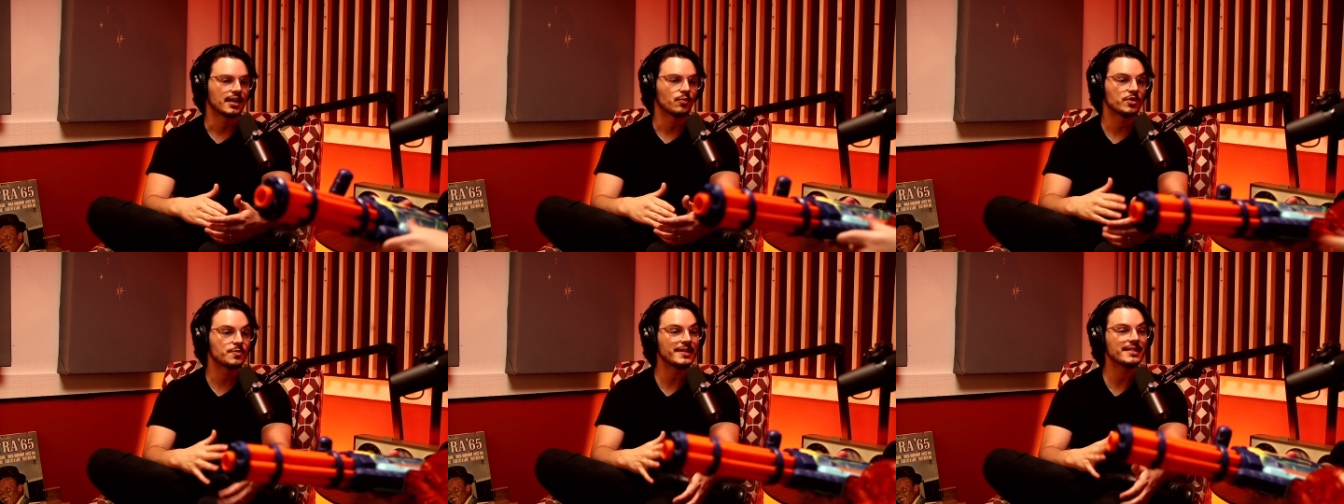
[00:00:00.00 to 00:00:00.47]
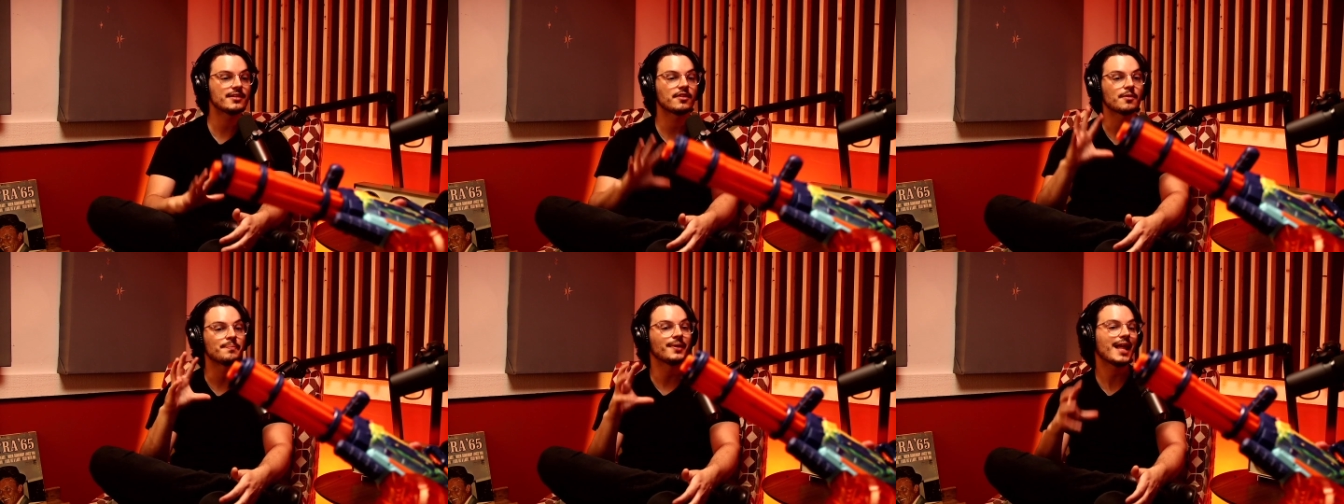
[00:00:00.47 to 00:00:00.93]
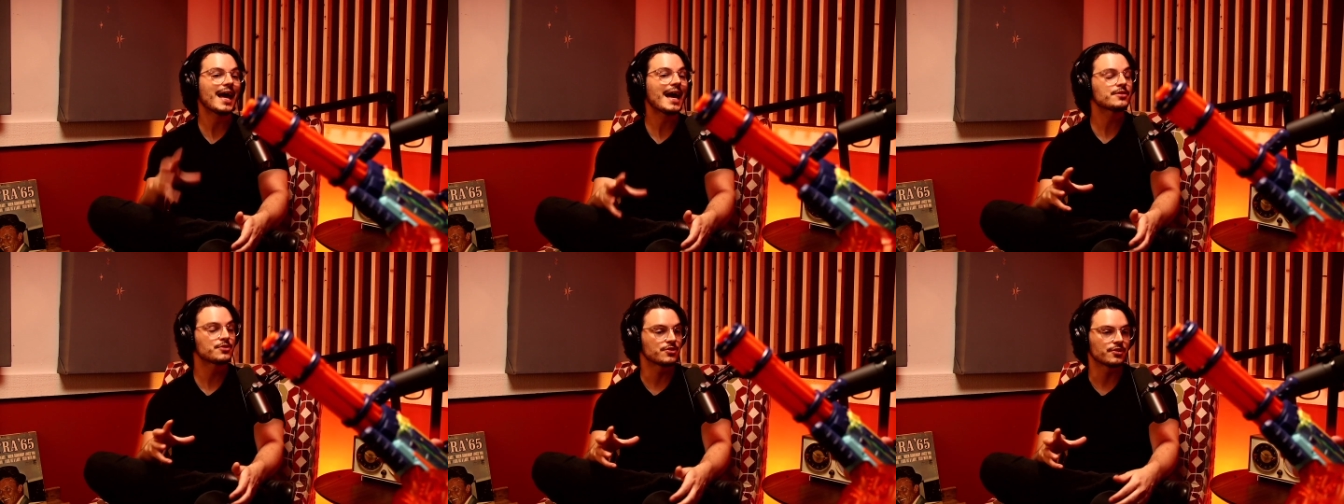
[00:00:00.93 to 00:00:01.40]
which means that the
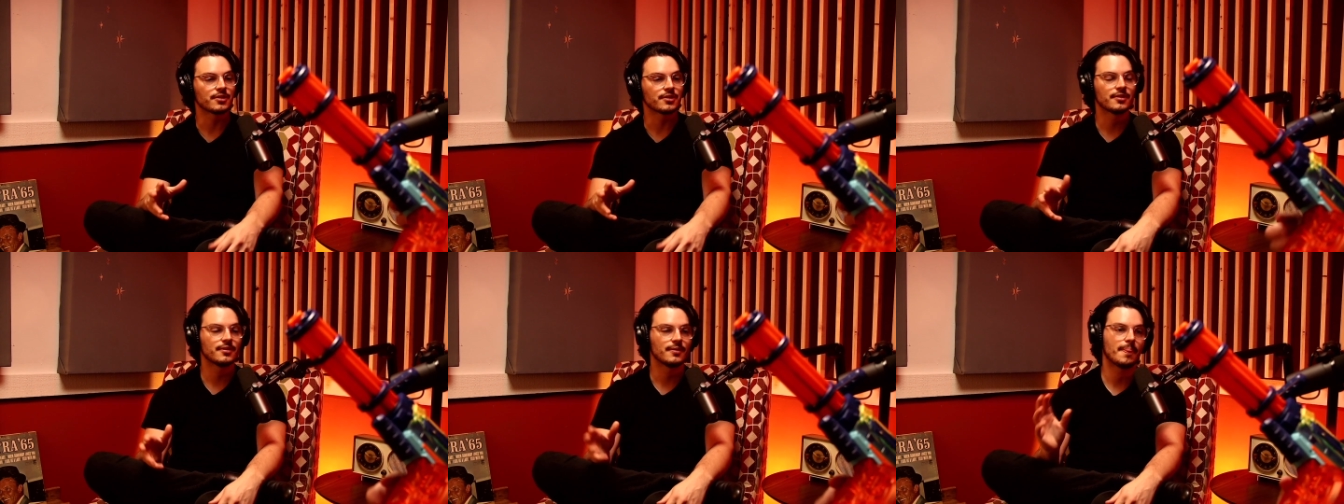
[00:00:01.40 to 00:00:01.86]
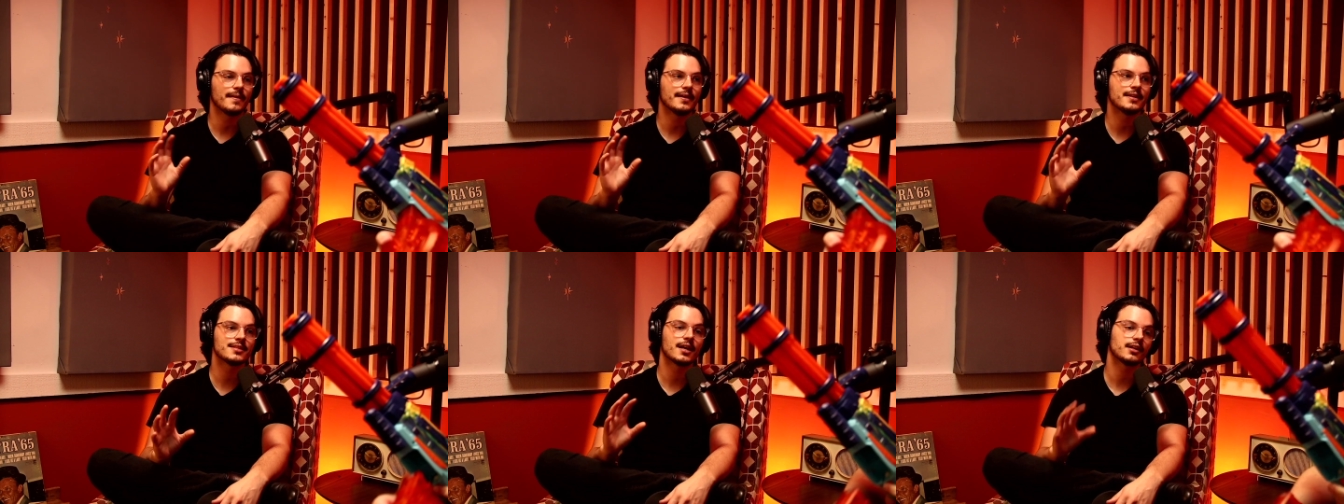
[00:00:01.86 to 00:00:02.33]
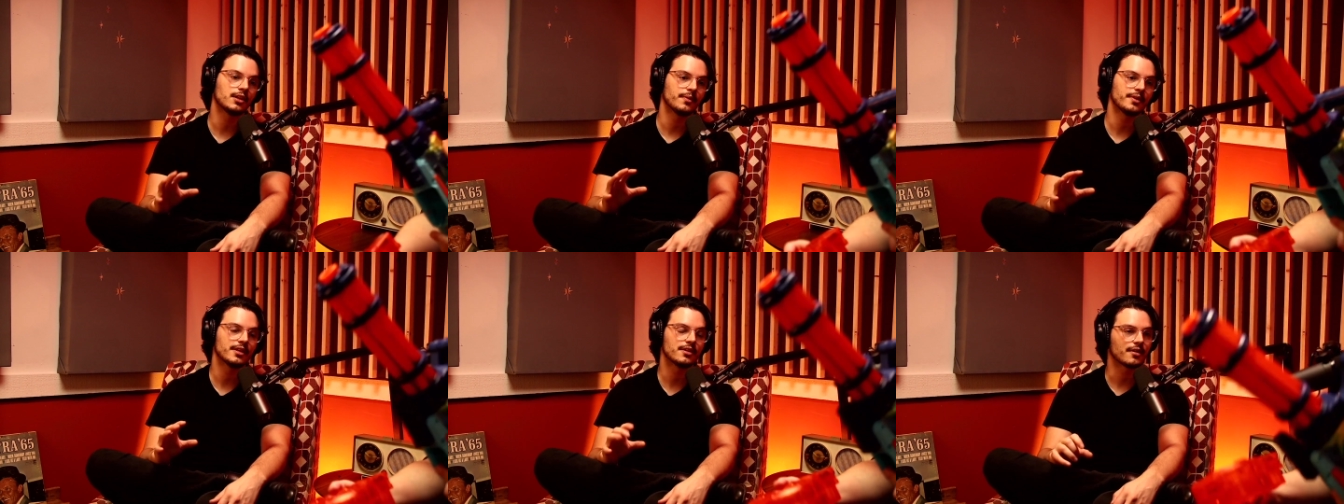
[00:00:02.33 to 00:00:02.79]
blaster is not glow in the